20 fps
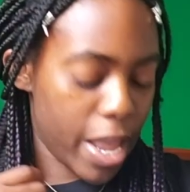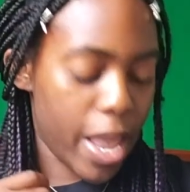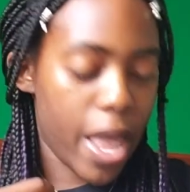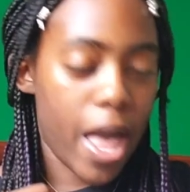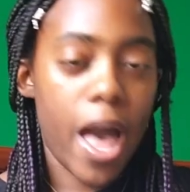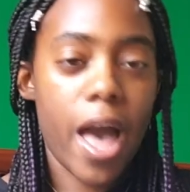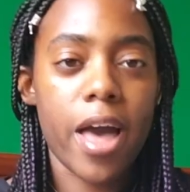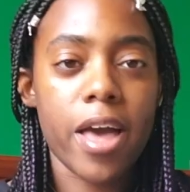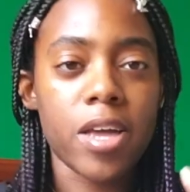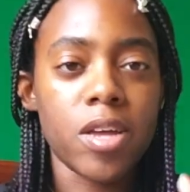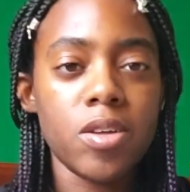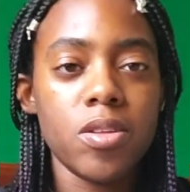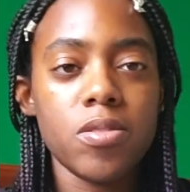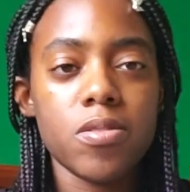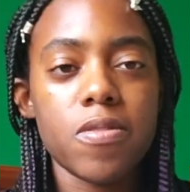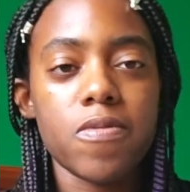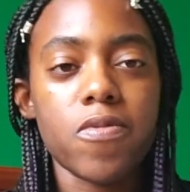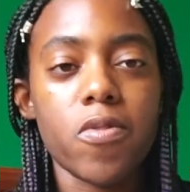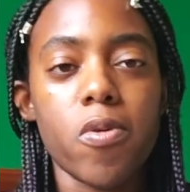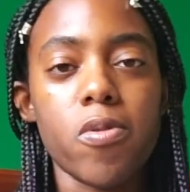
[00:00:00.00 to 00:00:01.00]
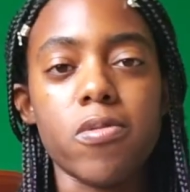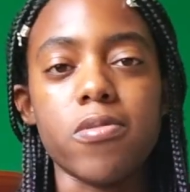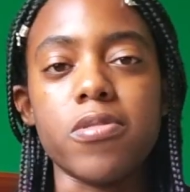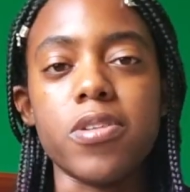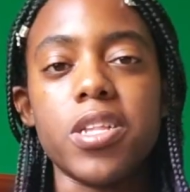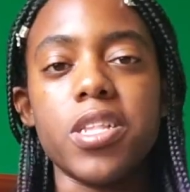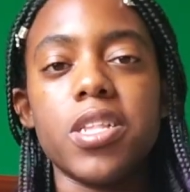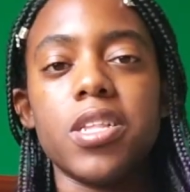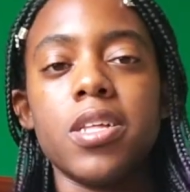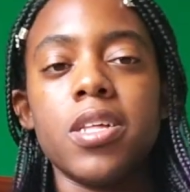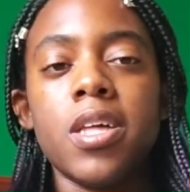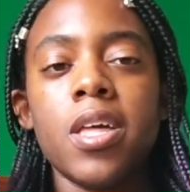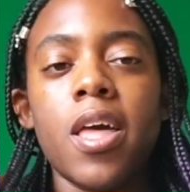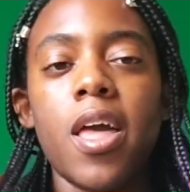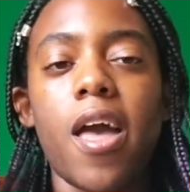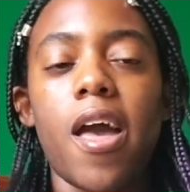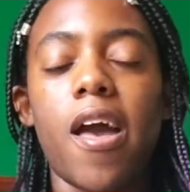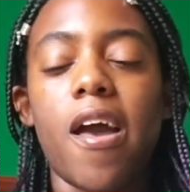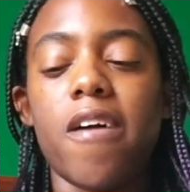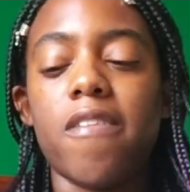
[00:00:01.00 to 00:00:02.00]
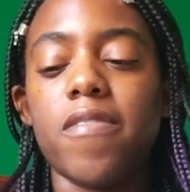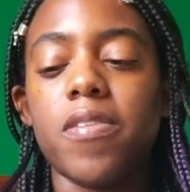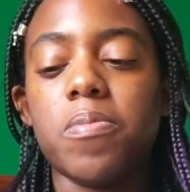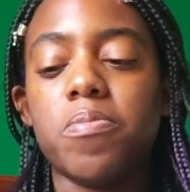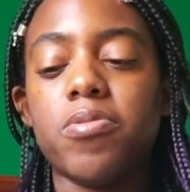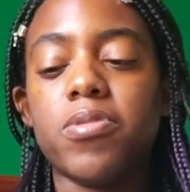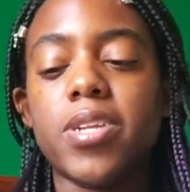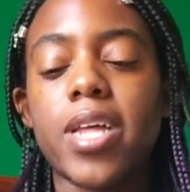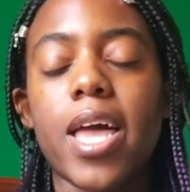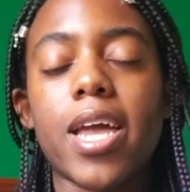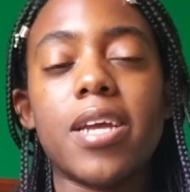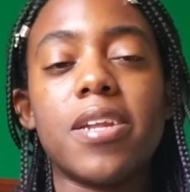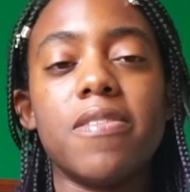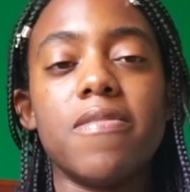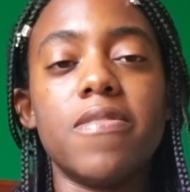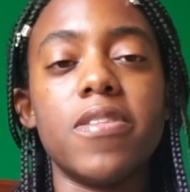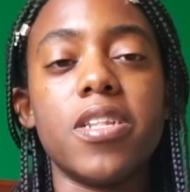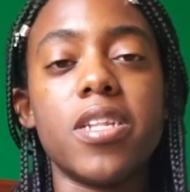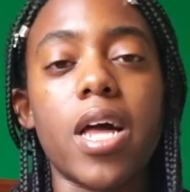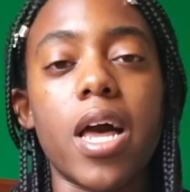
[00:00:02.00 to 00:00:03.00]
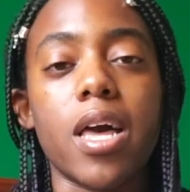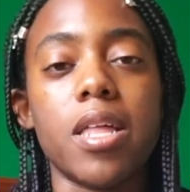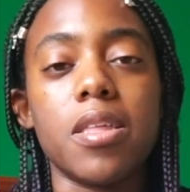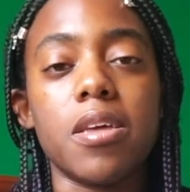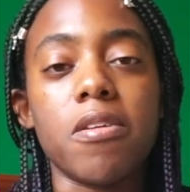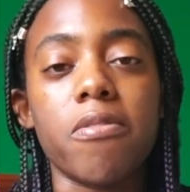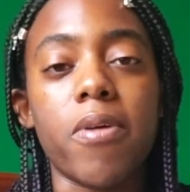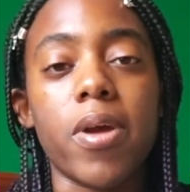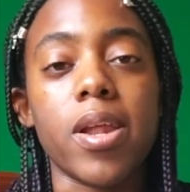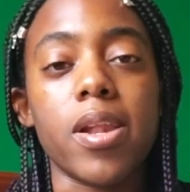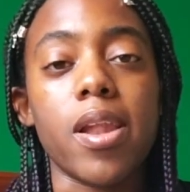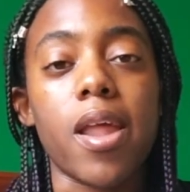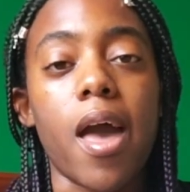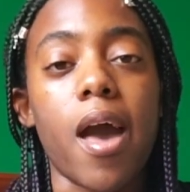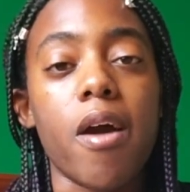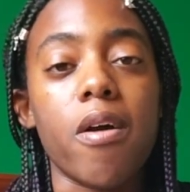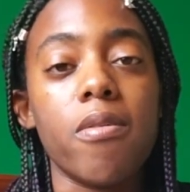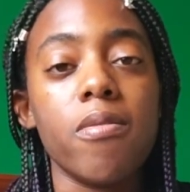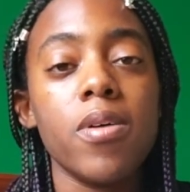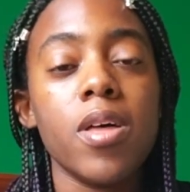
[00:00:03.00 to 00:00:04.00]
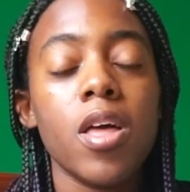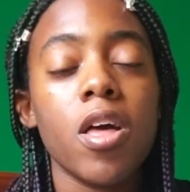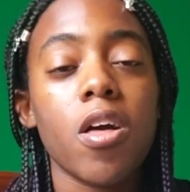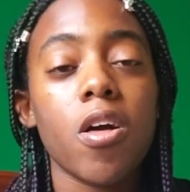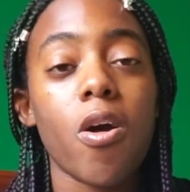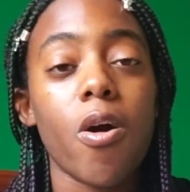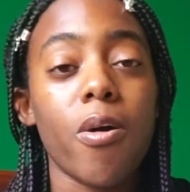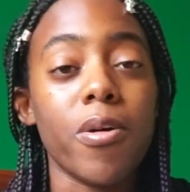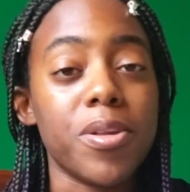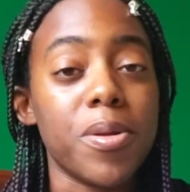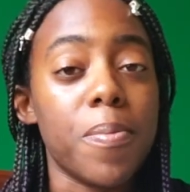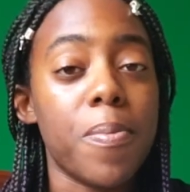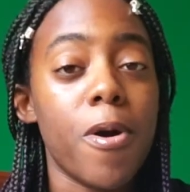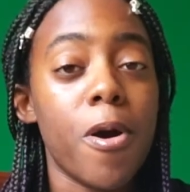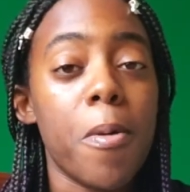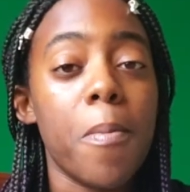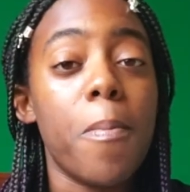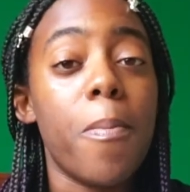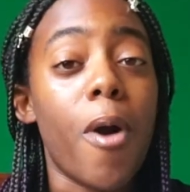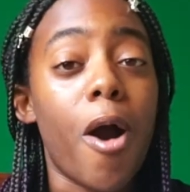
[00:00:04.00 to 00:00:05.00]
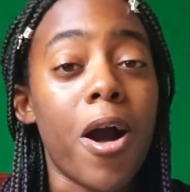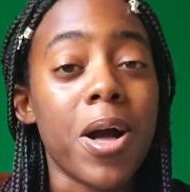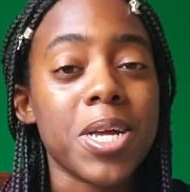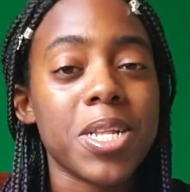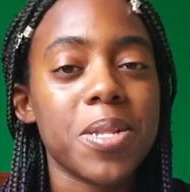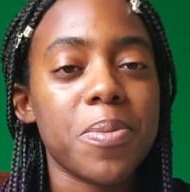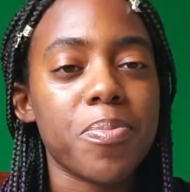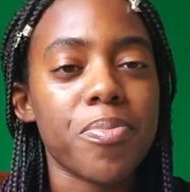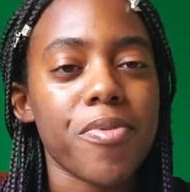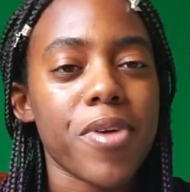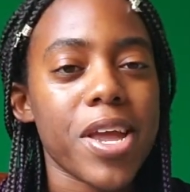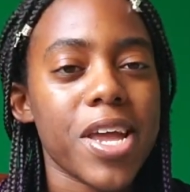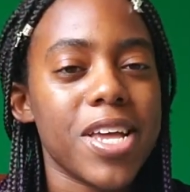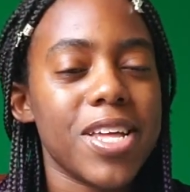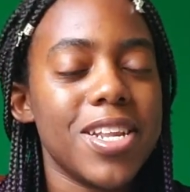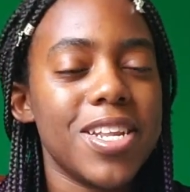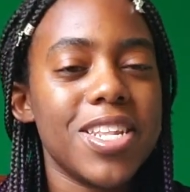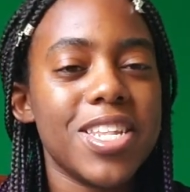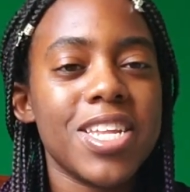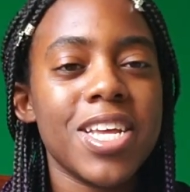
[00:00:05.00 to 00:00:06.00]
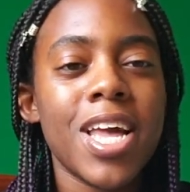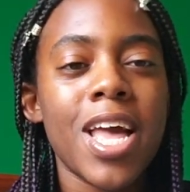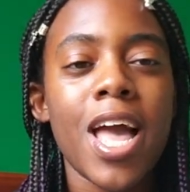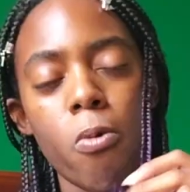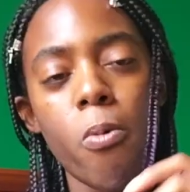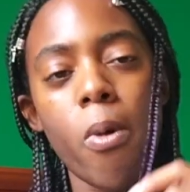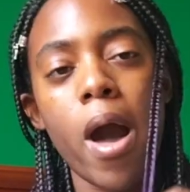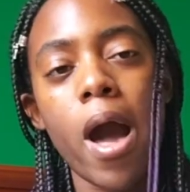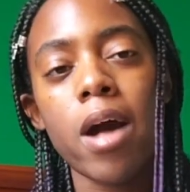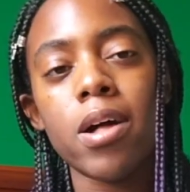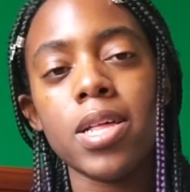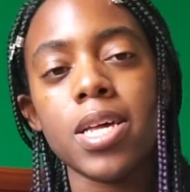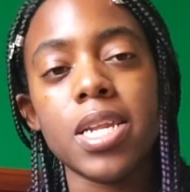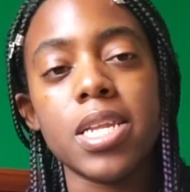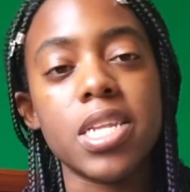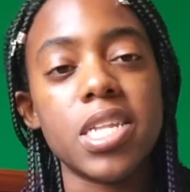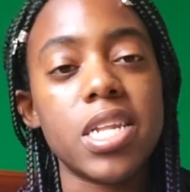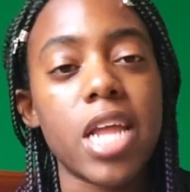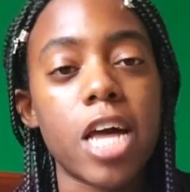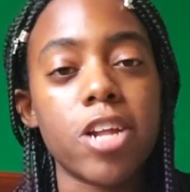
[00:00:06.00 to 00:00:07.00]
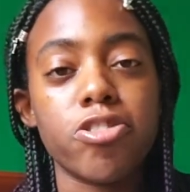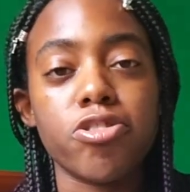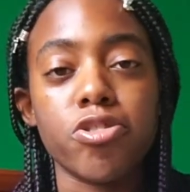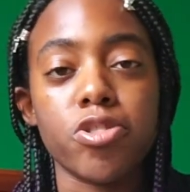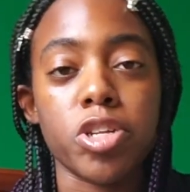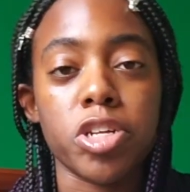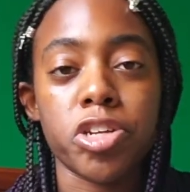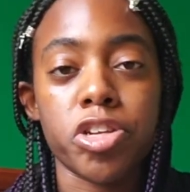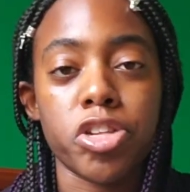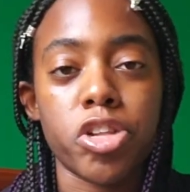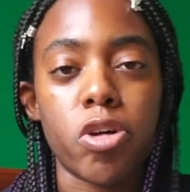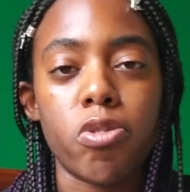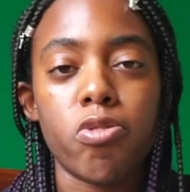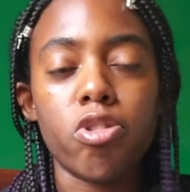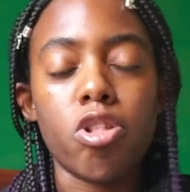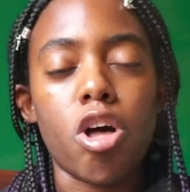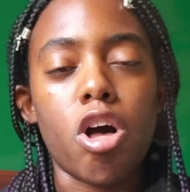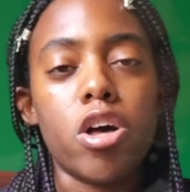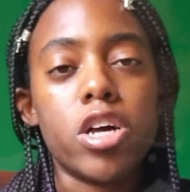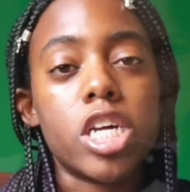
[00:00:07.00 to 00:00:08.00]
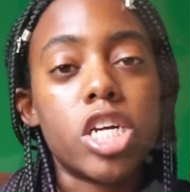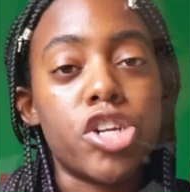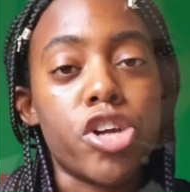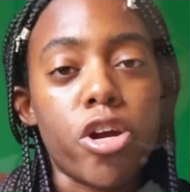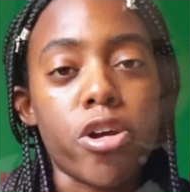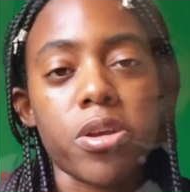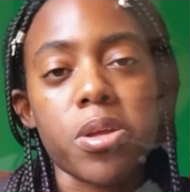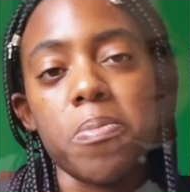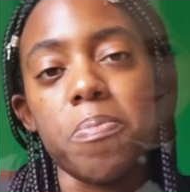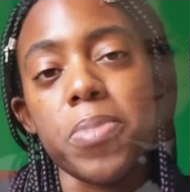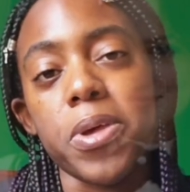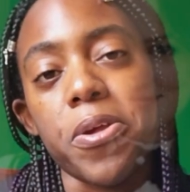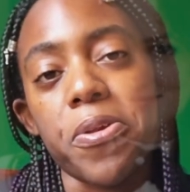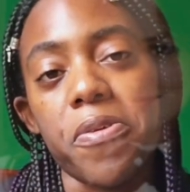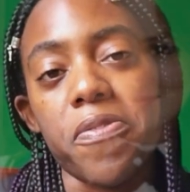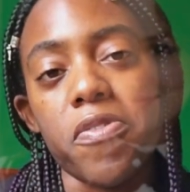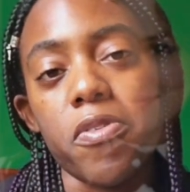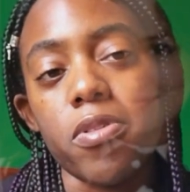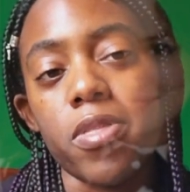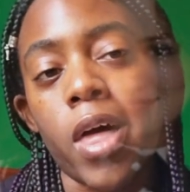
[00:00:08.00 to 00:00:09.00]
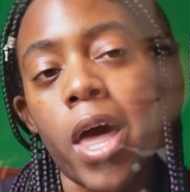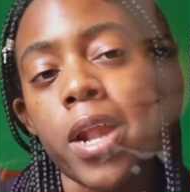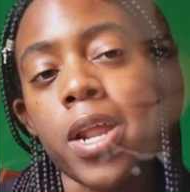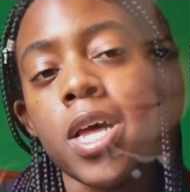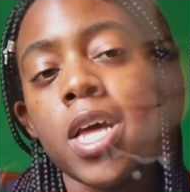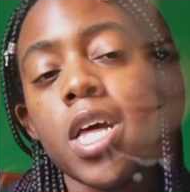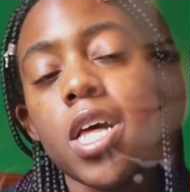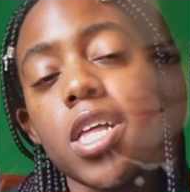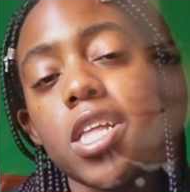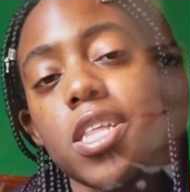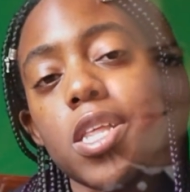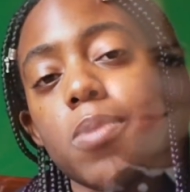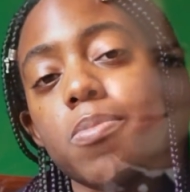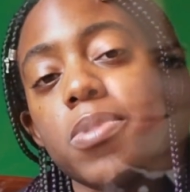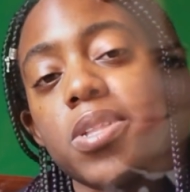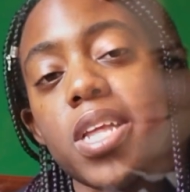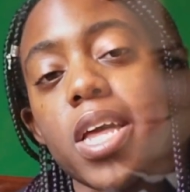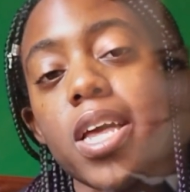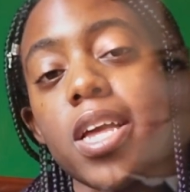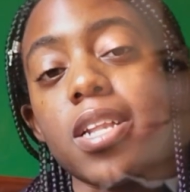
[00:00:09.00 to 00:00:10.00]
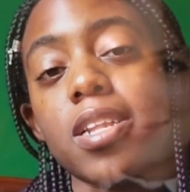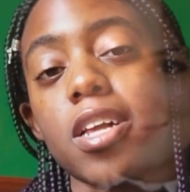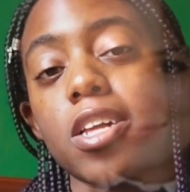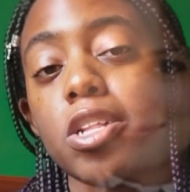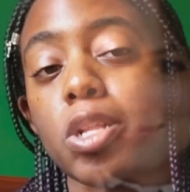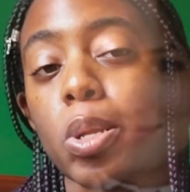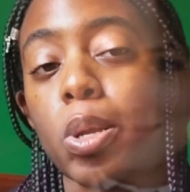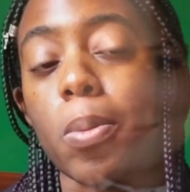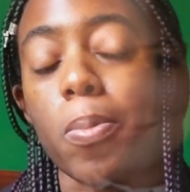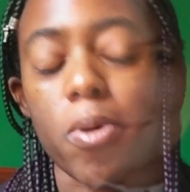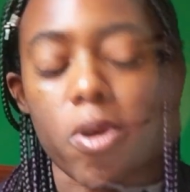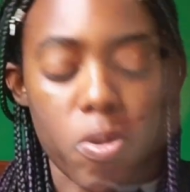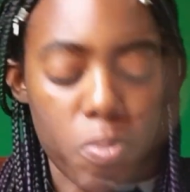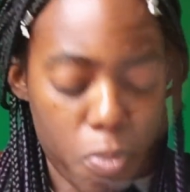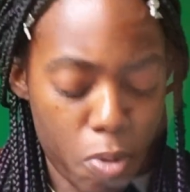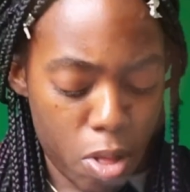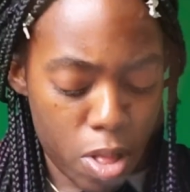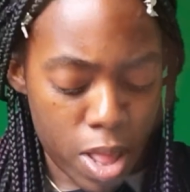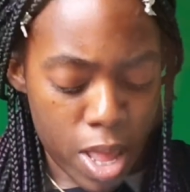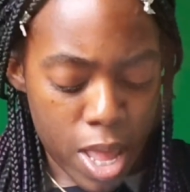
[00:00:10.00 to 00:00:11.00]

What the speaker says: I, of course, have a protective styling right now called box braids. While it is naturally so long and dark and beautiful that some say it does look purple,